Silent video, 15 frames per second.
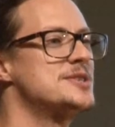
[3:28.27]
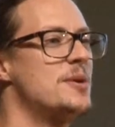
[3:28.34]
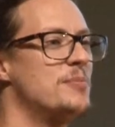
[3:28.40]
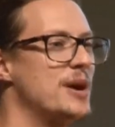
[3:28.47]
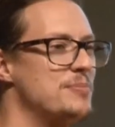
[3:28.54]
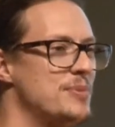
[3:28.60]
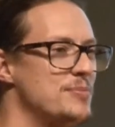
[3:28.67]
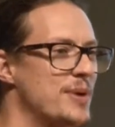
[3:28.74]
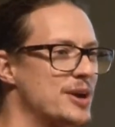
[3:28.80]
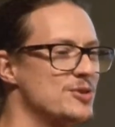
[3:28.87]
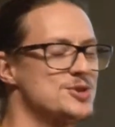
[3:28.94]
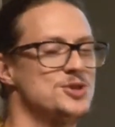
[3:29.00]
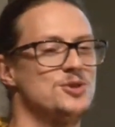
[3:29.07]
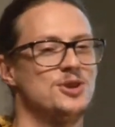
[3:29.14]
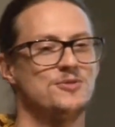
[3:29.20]
some might be better
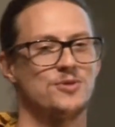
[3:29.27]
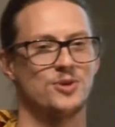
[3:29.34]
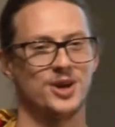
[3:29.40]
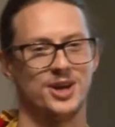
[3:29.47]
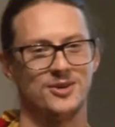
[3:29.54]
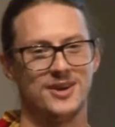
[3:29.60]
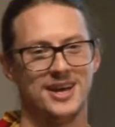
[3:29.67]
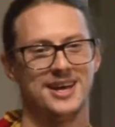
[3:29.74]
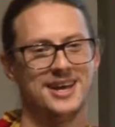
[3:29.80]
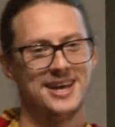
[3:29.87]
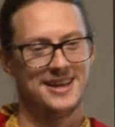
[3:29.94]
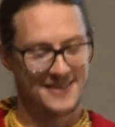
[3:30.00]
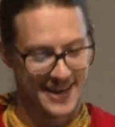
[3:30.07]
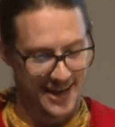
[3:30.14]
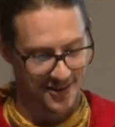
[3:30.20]
suited for you
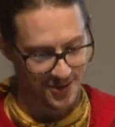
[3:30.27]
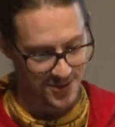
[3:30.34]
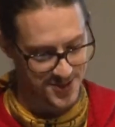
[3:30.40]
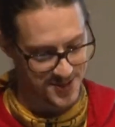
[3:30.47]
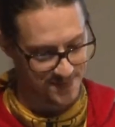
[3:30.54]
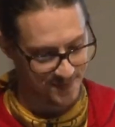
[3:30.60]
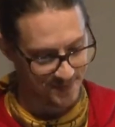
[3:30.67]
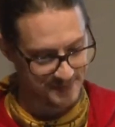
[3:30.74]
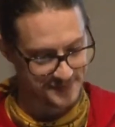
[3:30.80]
than others.